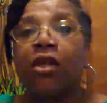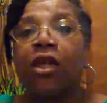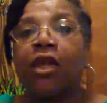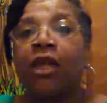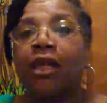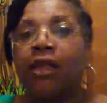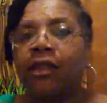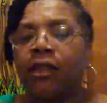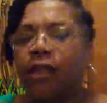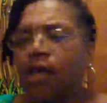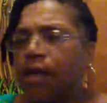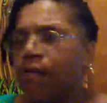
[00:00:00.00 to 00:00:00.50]

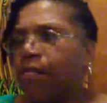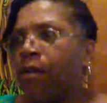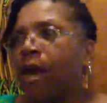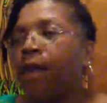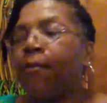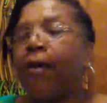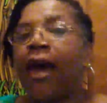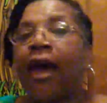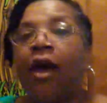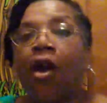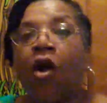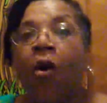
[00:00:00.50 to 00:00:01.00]
things
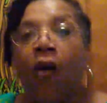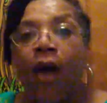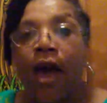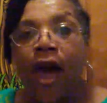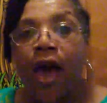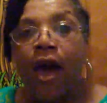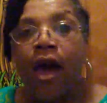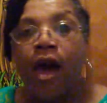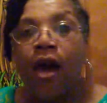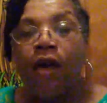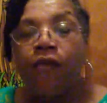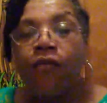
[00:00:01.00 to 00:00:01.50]
maybe I don't
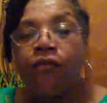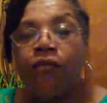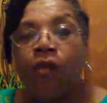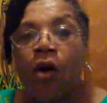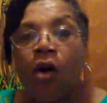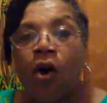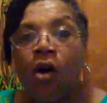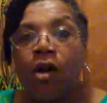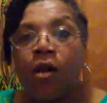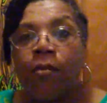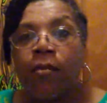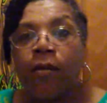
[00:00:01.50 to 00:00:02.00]
have
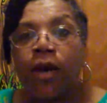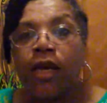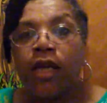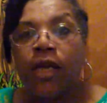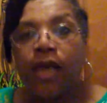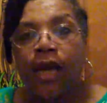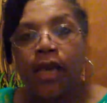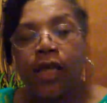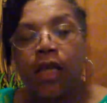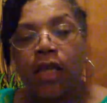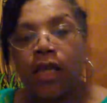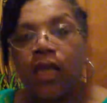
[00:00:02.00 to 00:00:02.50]
all the
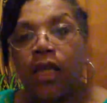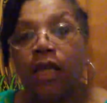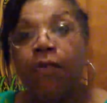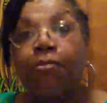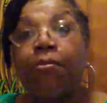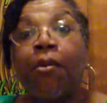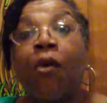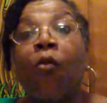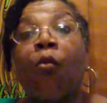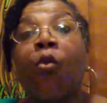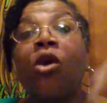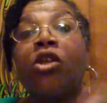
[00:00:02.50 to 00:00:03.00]
money I
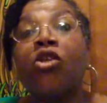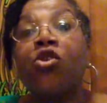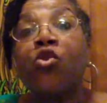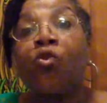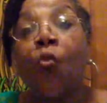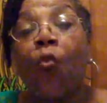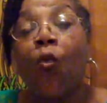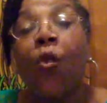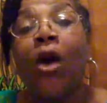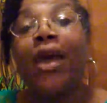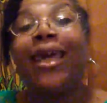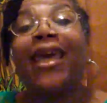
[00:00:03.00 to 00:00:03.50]
need, but what
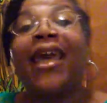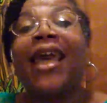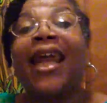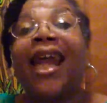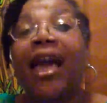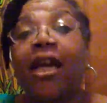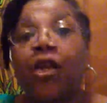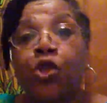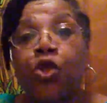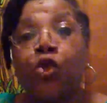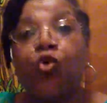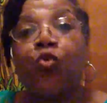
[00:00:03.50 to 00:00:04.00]
do what
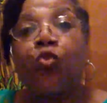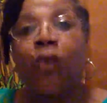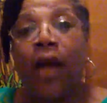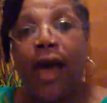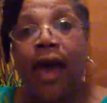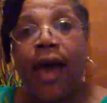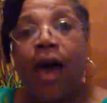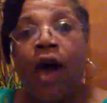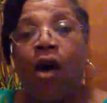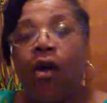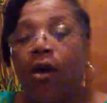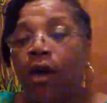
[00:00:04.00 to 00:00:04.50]
can I do
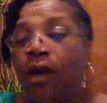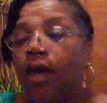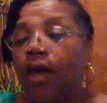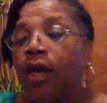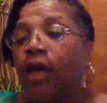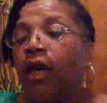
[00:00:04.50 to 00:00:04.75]
now?